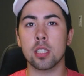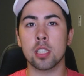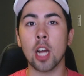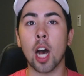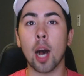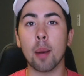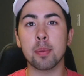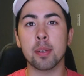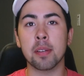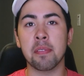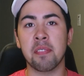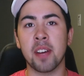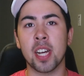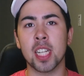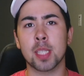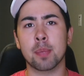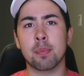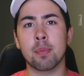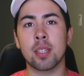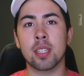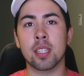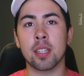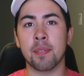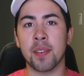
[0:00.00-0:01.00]
top
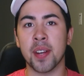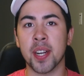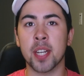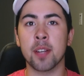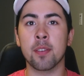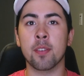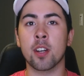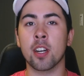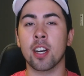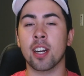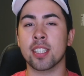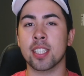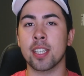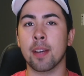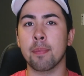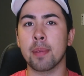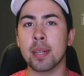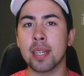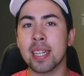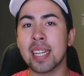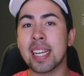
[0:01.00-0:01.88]
defenseman the Vancouver Canucks have been